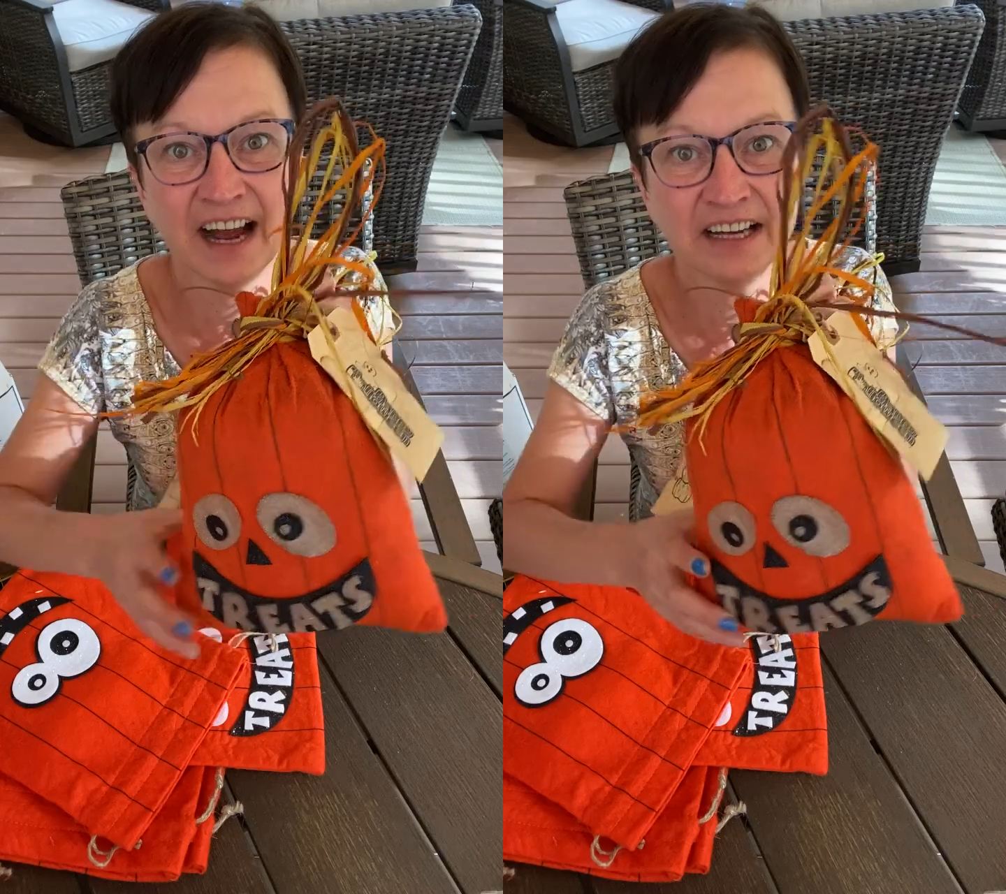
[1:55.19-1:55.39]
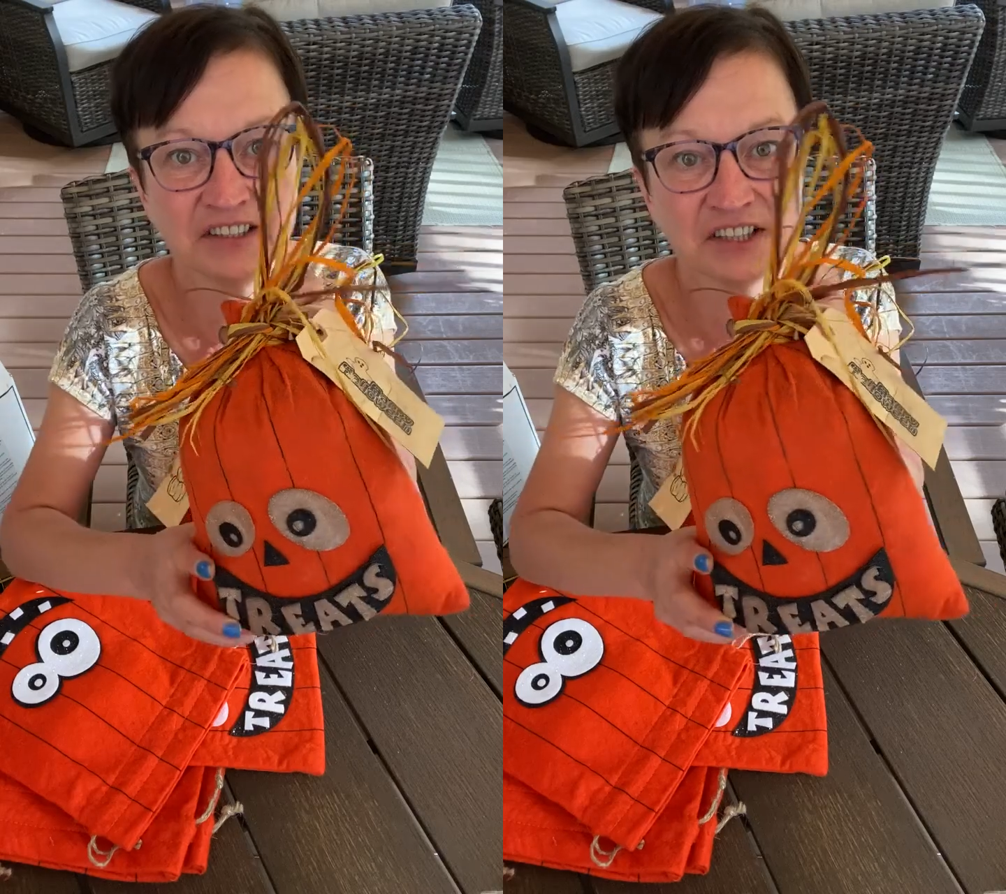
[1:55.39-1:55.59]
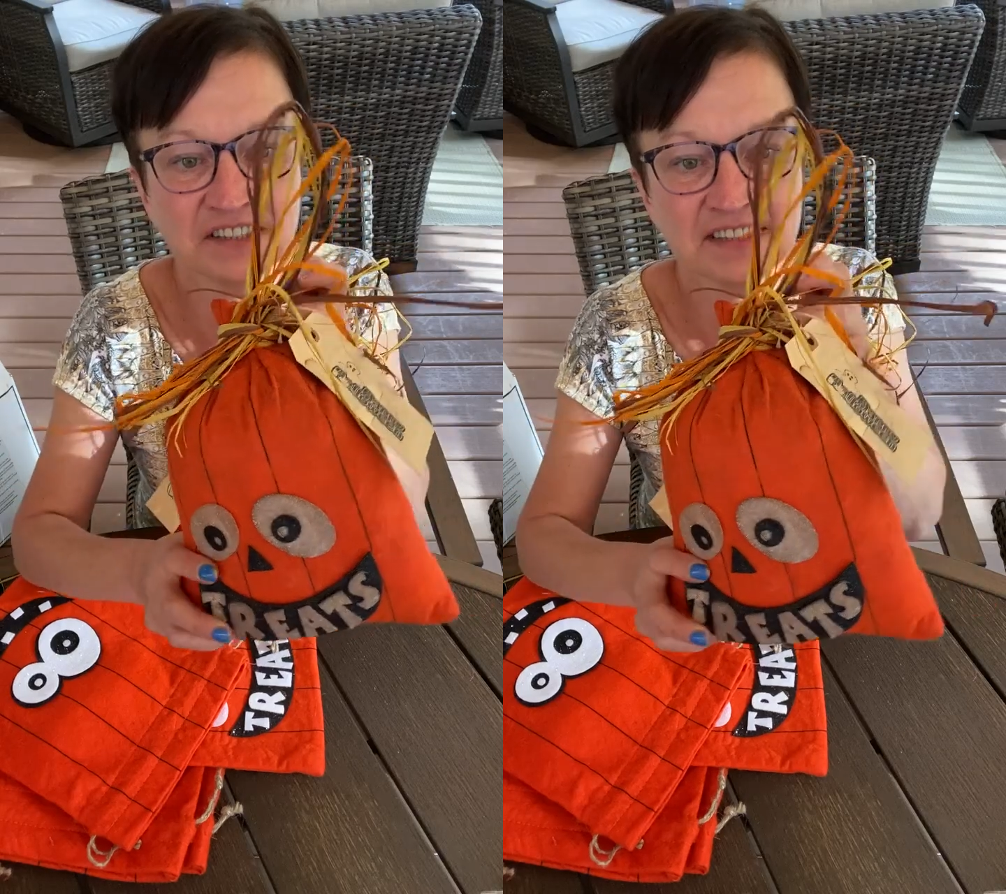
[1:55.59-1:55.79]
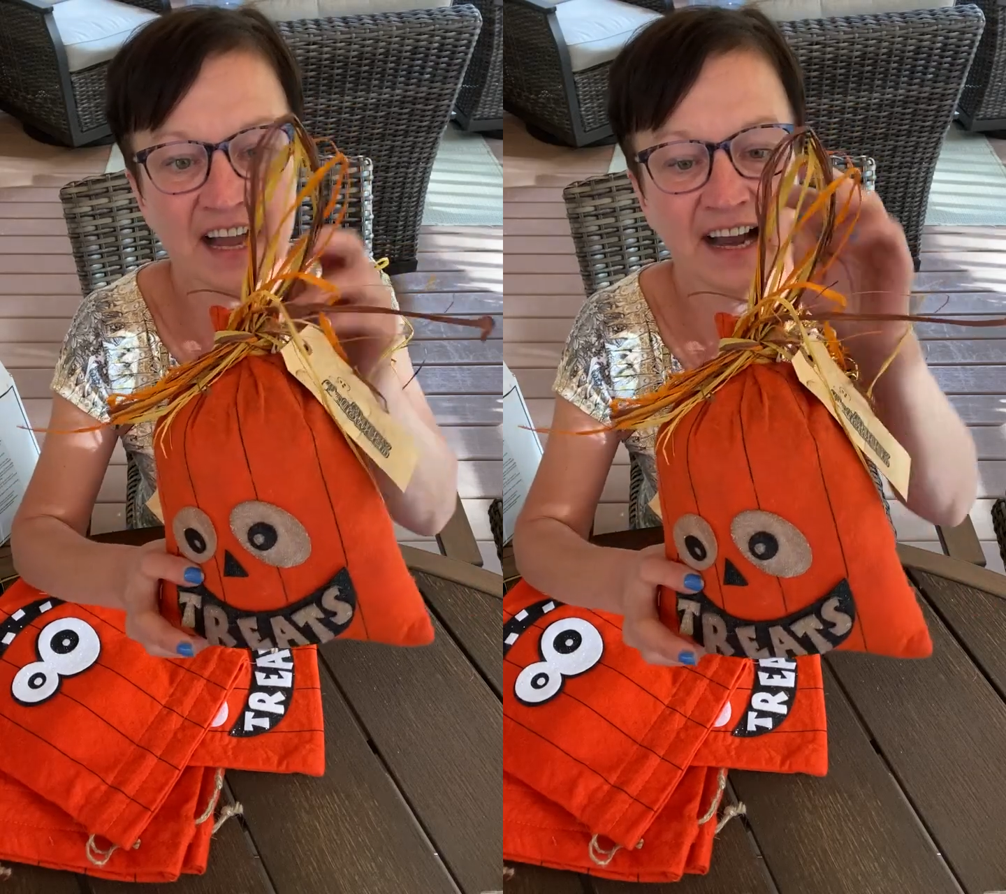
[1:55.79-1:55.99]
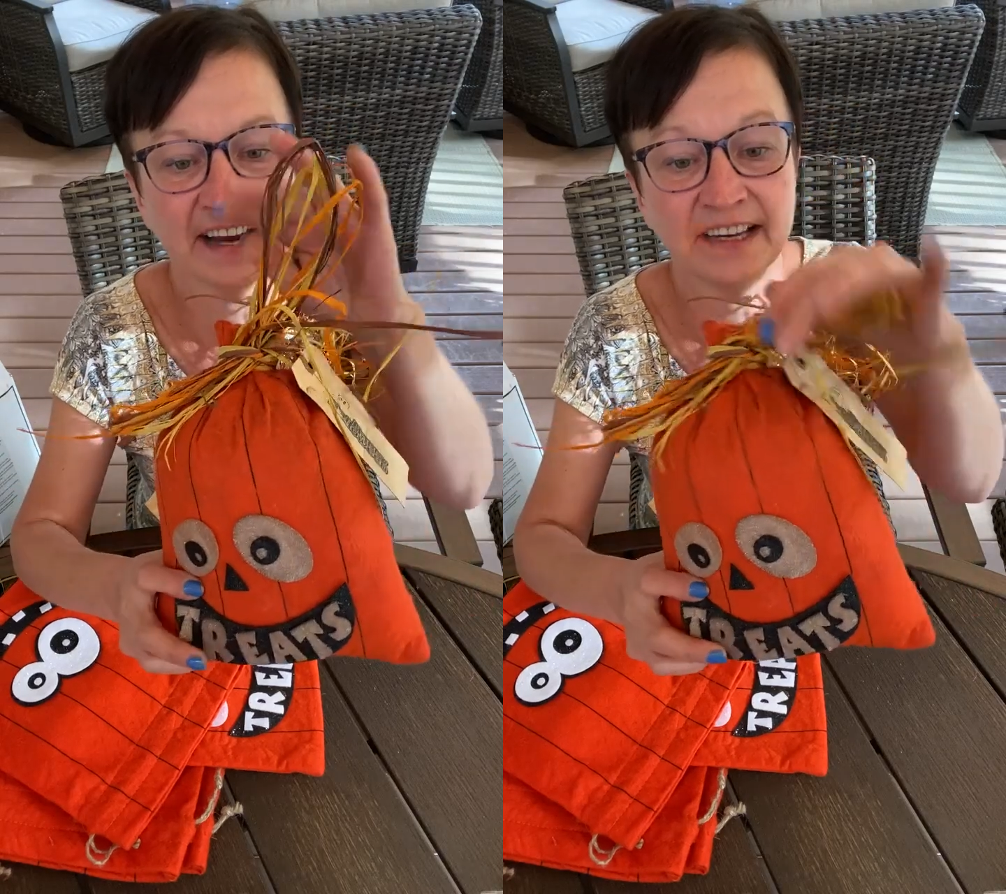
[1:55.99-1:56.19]
I just
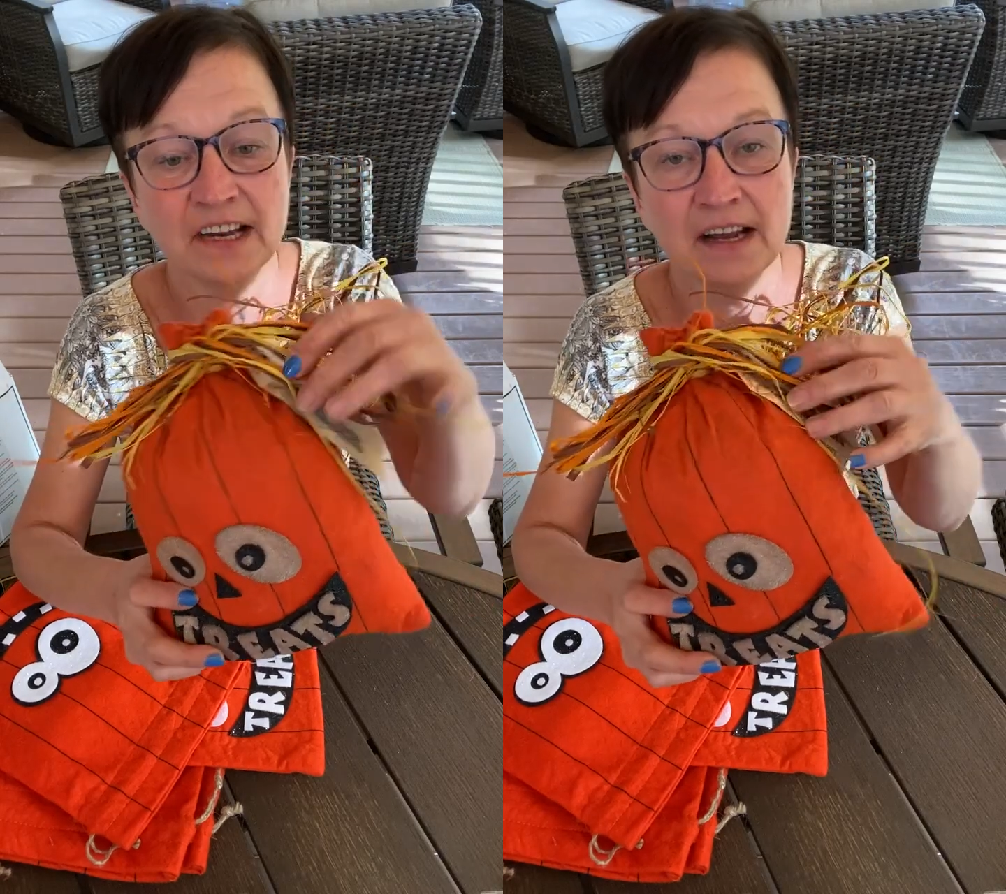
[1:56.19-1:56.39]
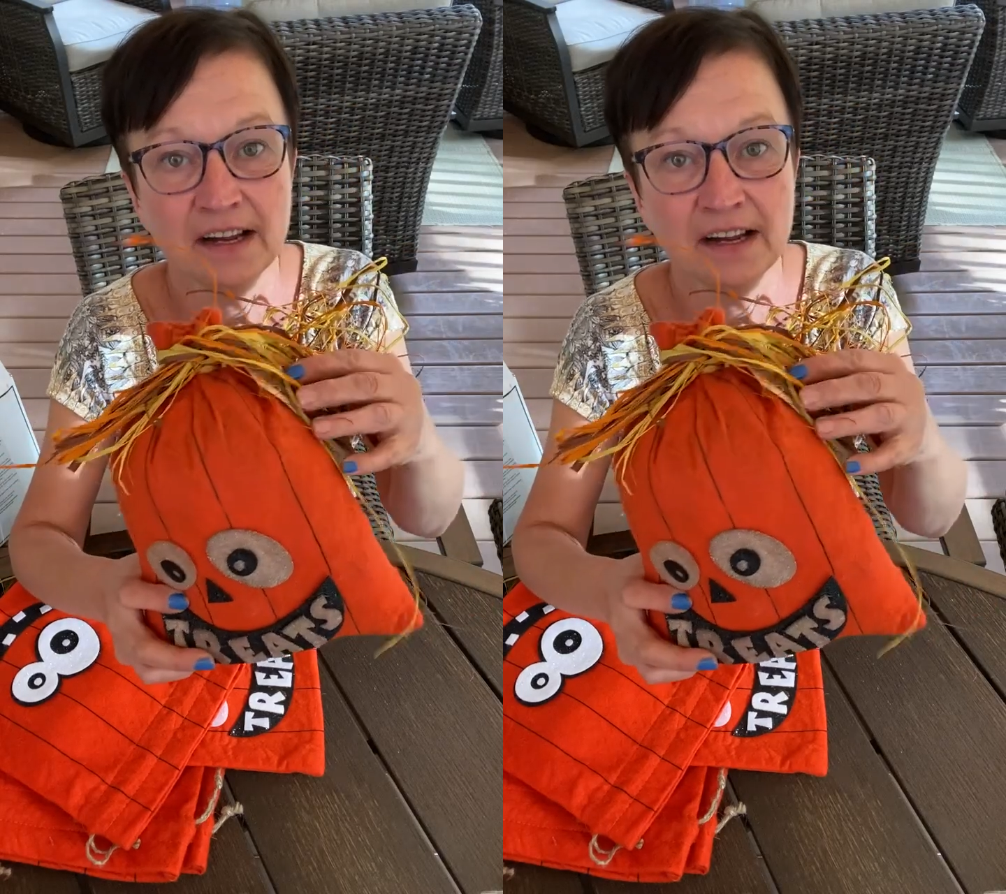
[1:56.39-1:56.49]
tied